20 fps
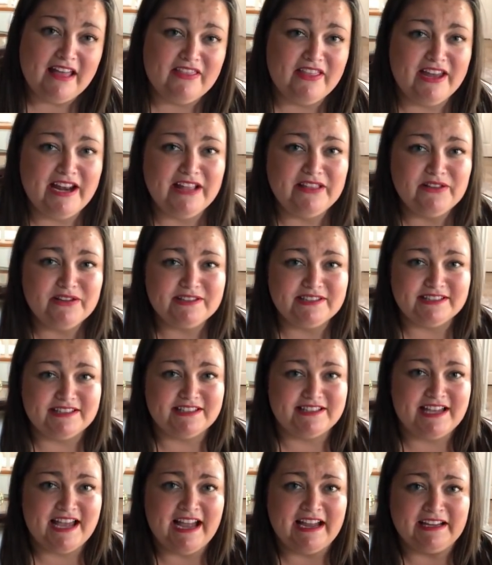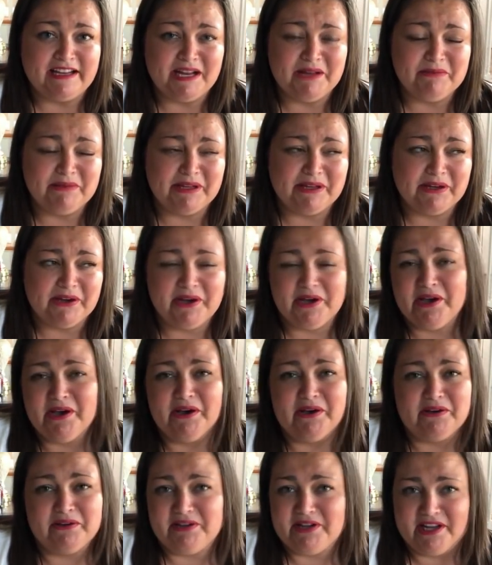then I looked at the tag and I'm like,
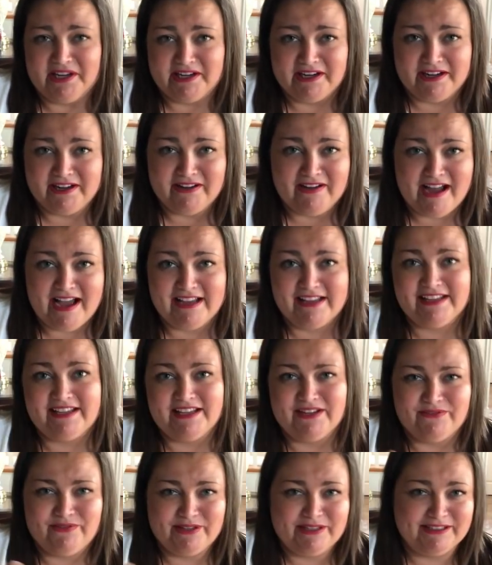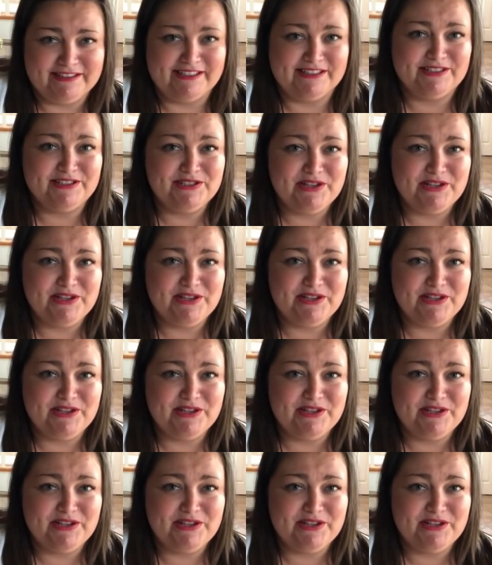oh, no, no, no, I can't fit in this.